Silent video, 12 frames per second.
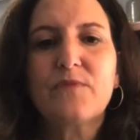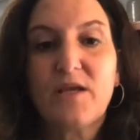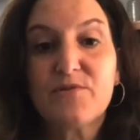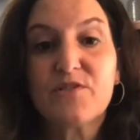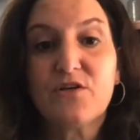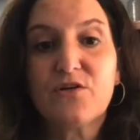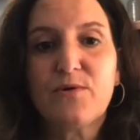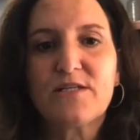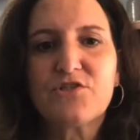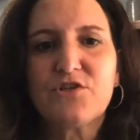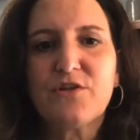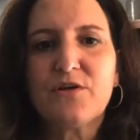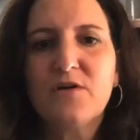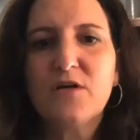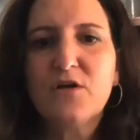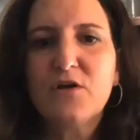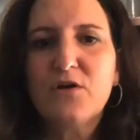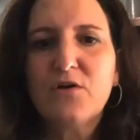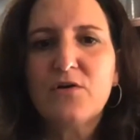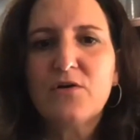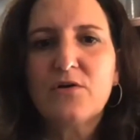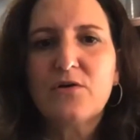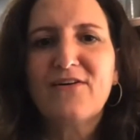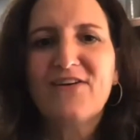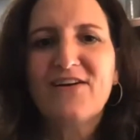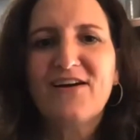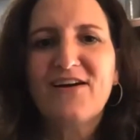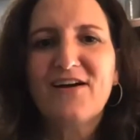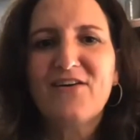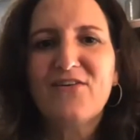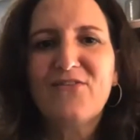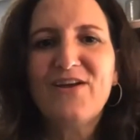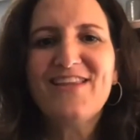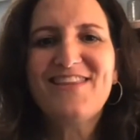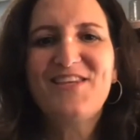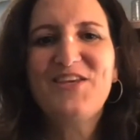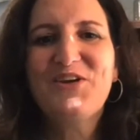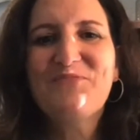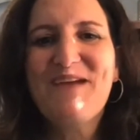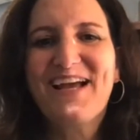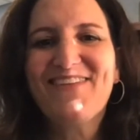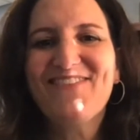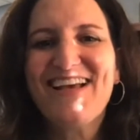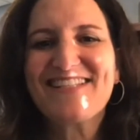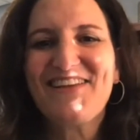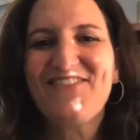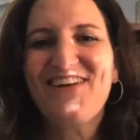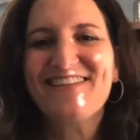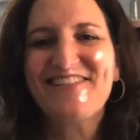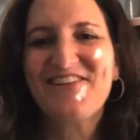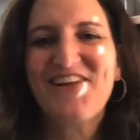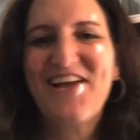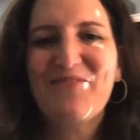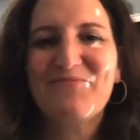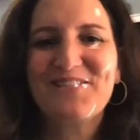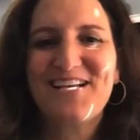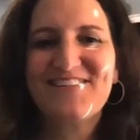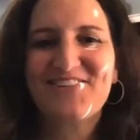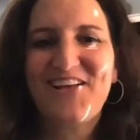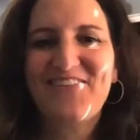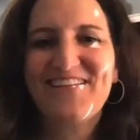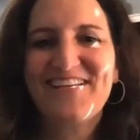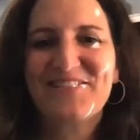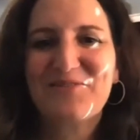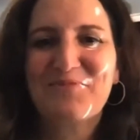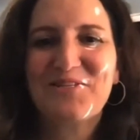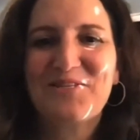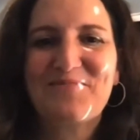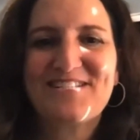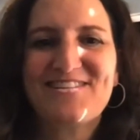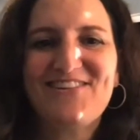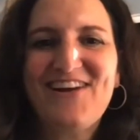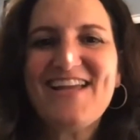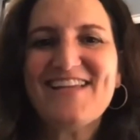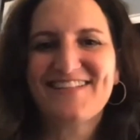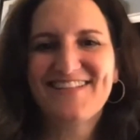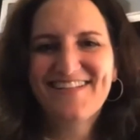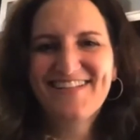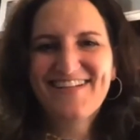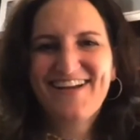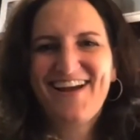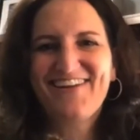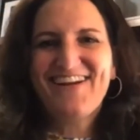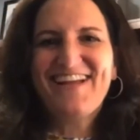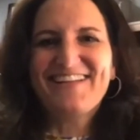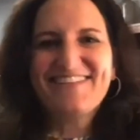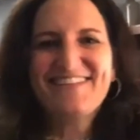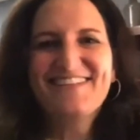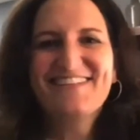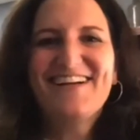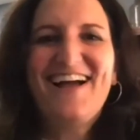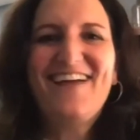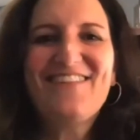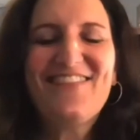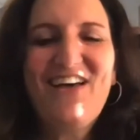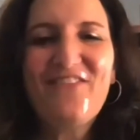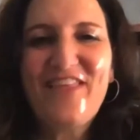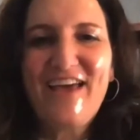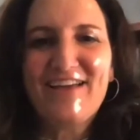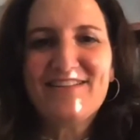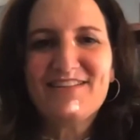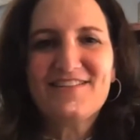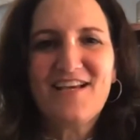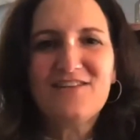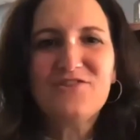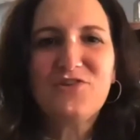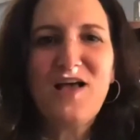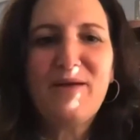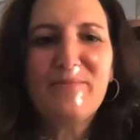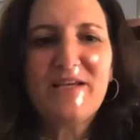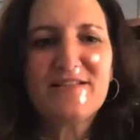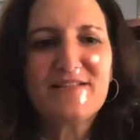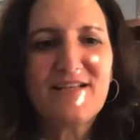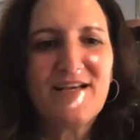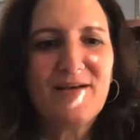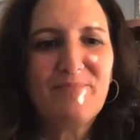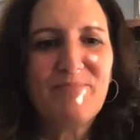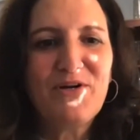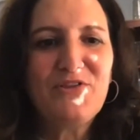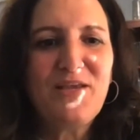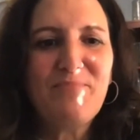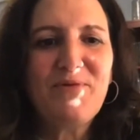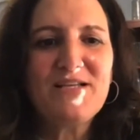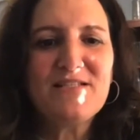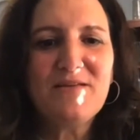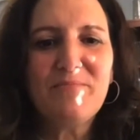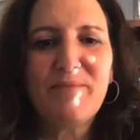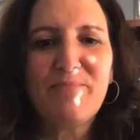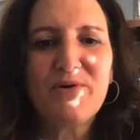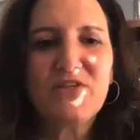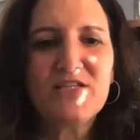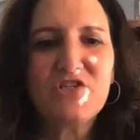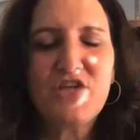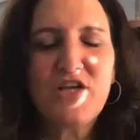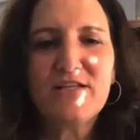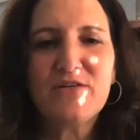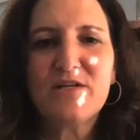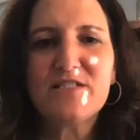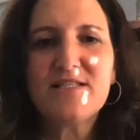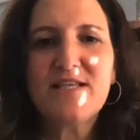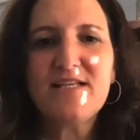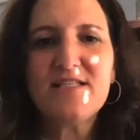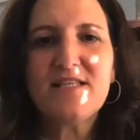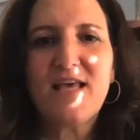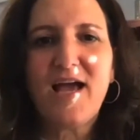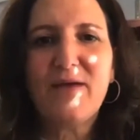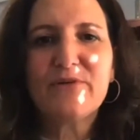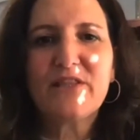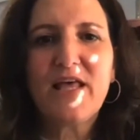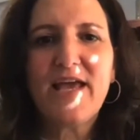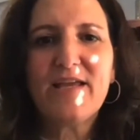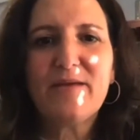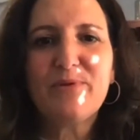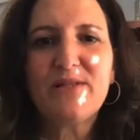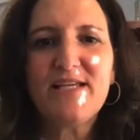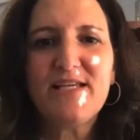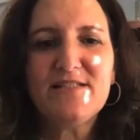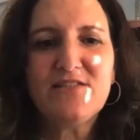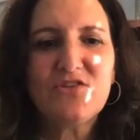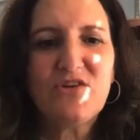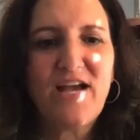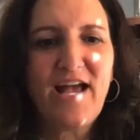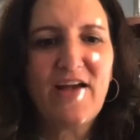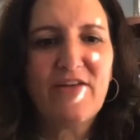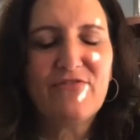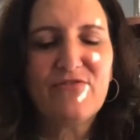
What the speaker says: It was a good question. With you, Megan Mass, I'll volunteer to help when Dr. Lamia gets her birthday present. Great. All right. I would love that. Dr. Lamia's birthday present. My birthday's January 6th. I would like, please, to have,